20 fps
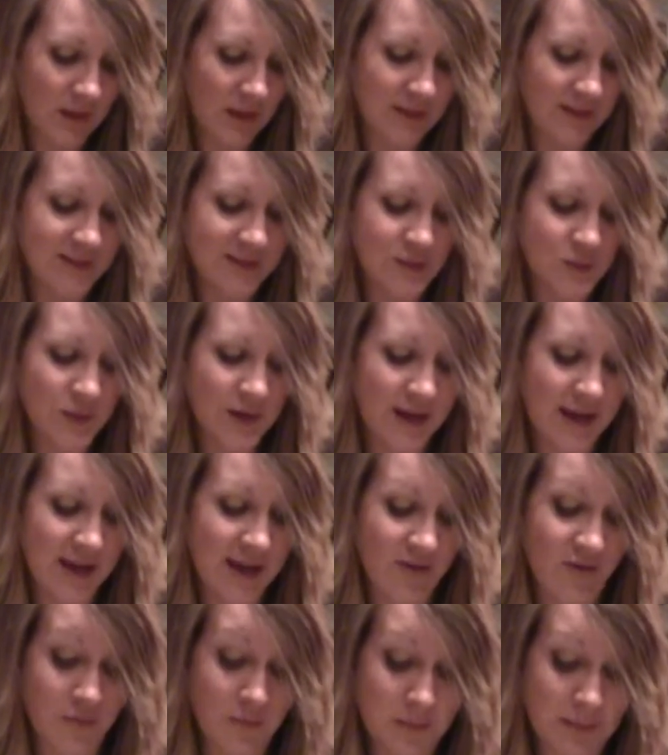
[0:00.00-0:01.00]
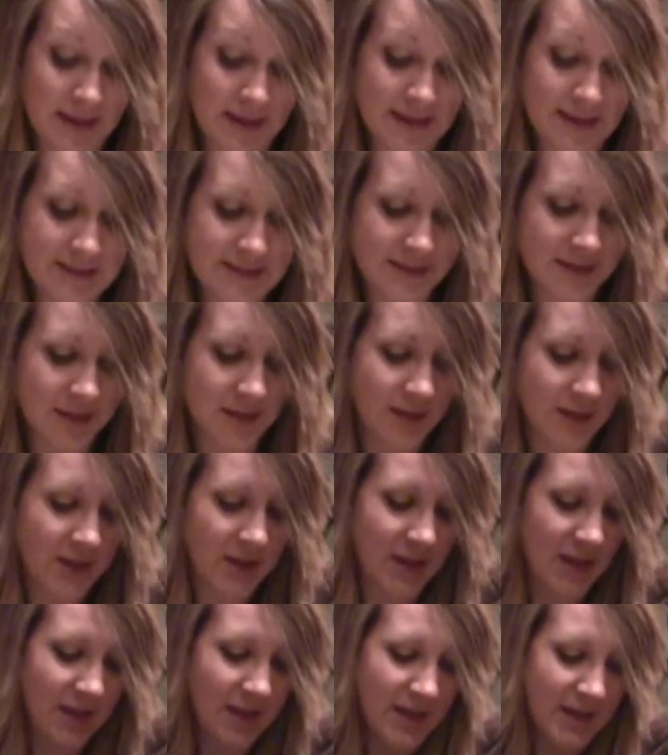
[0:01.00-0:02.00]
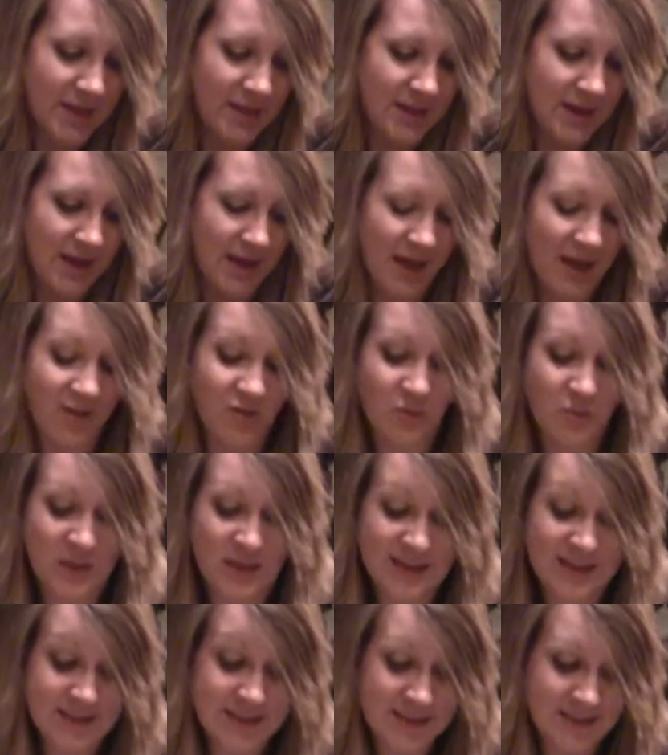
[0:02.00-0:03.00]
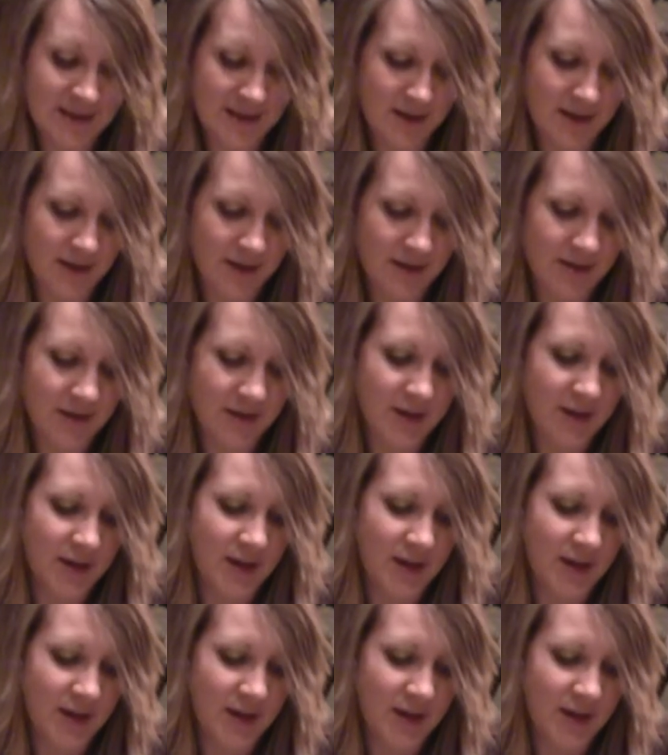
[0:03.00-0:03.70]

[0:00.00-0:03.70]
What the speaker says: this one I have meat, and then I have pizza